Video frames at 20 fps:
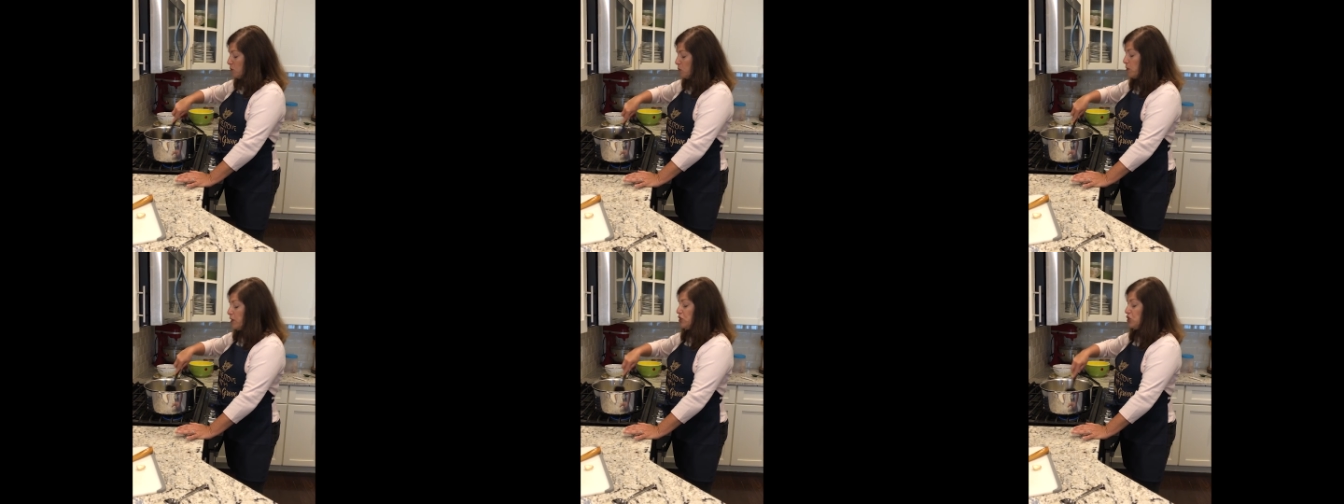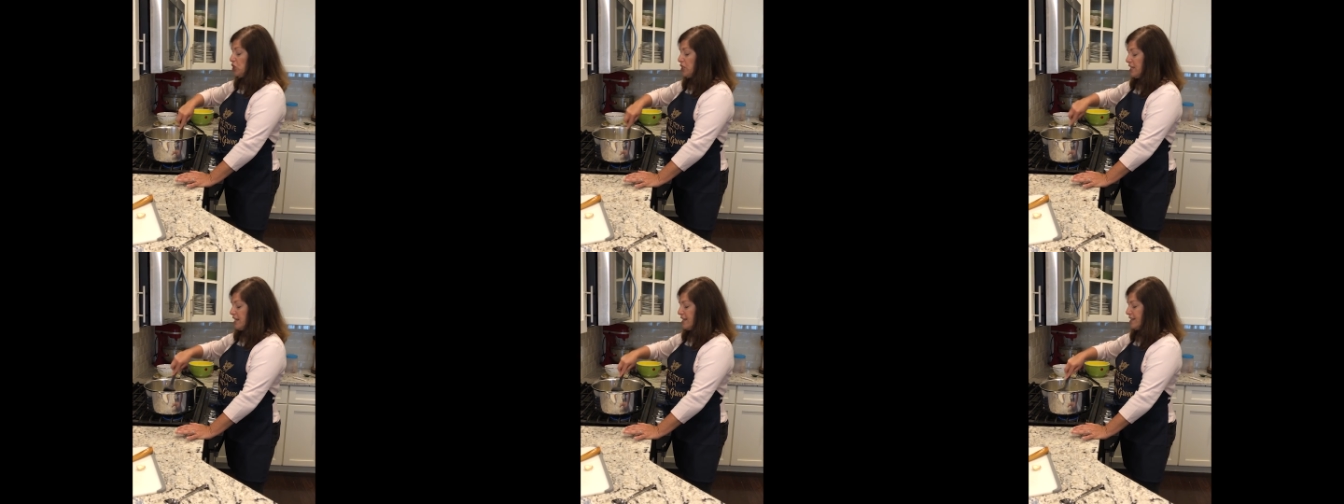
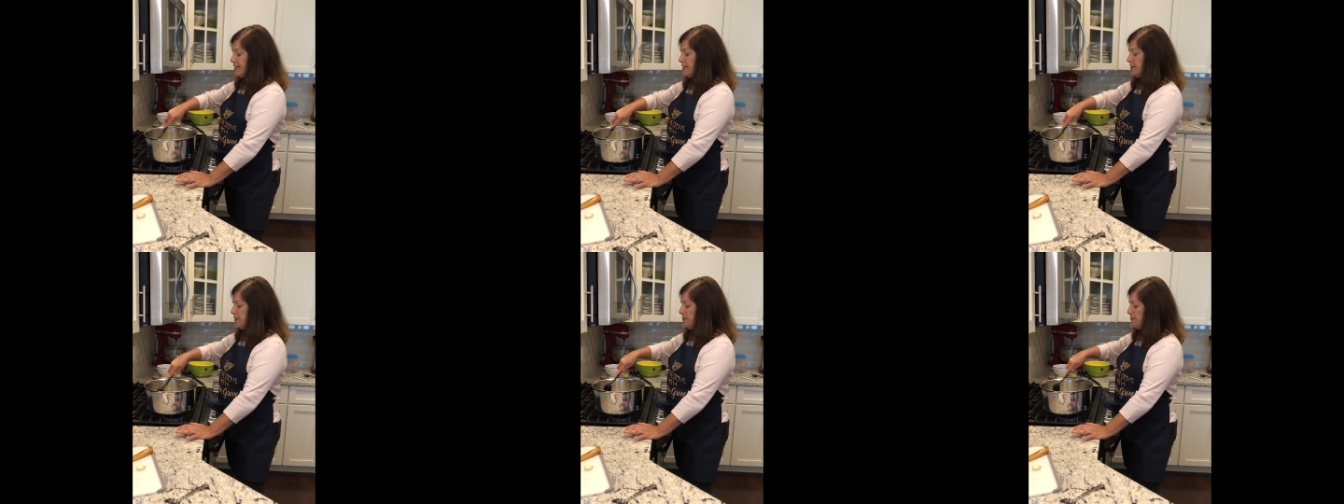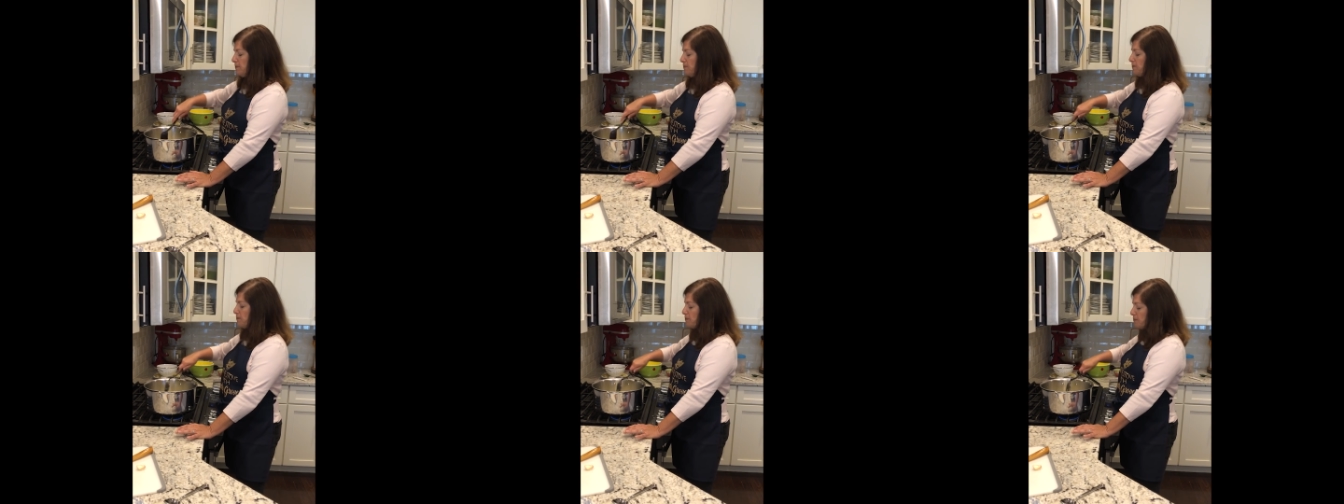which it is.
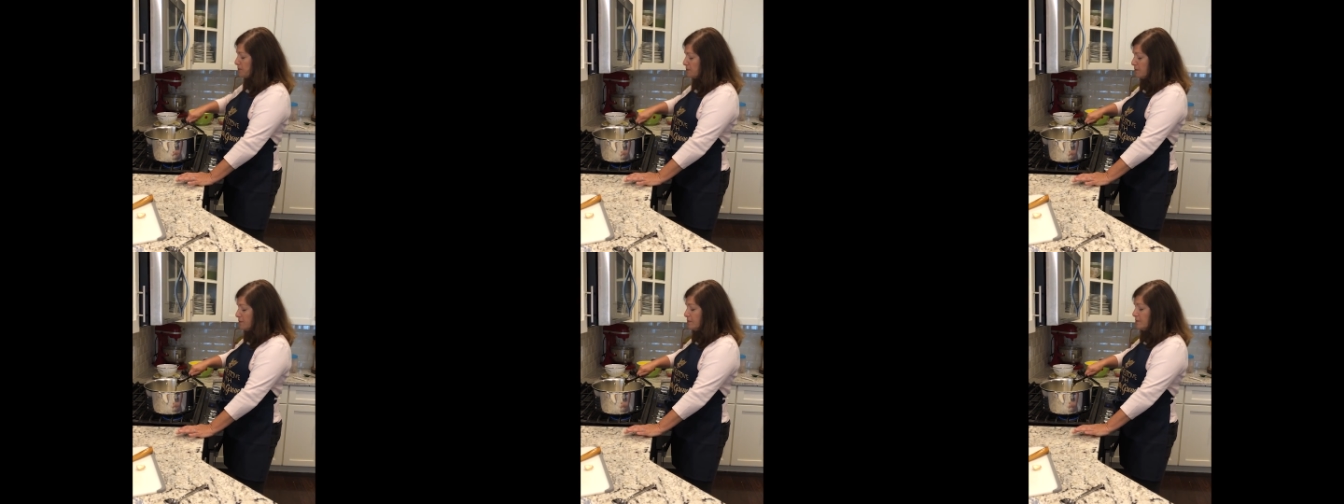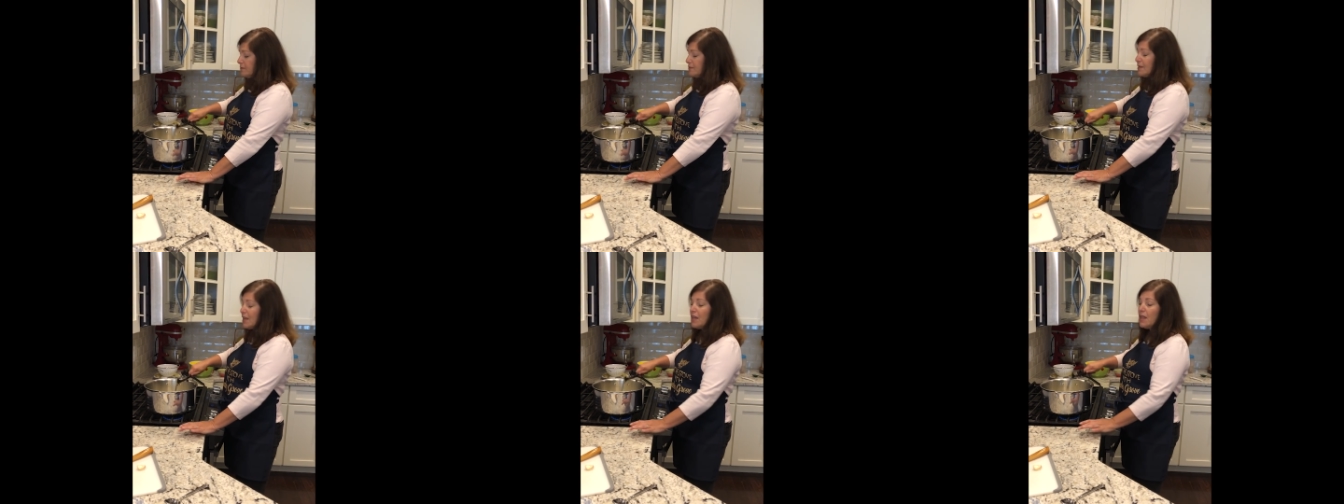
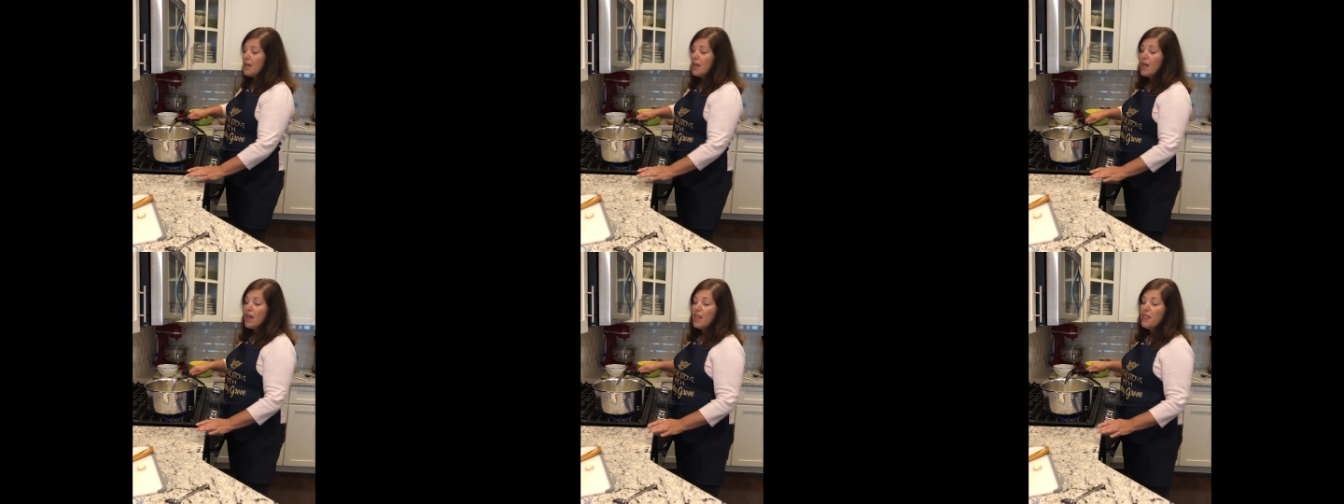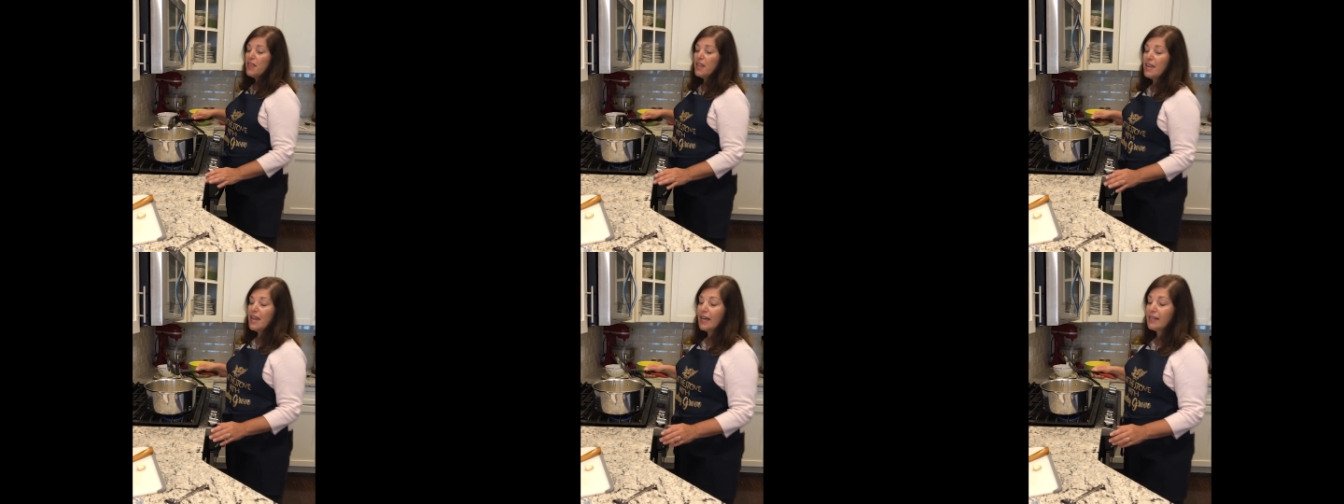
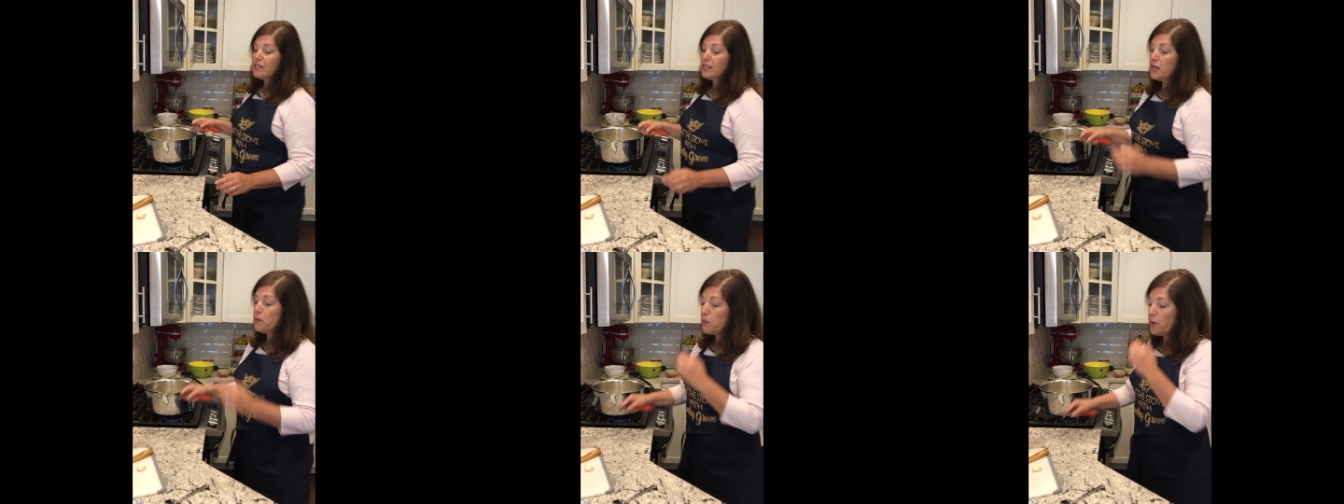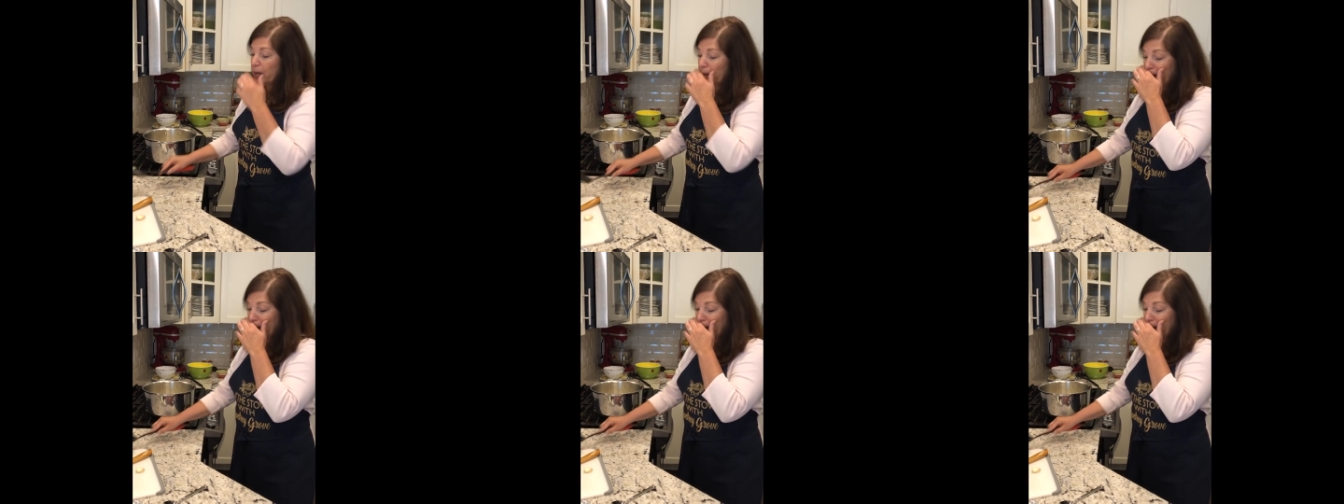The next thing we're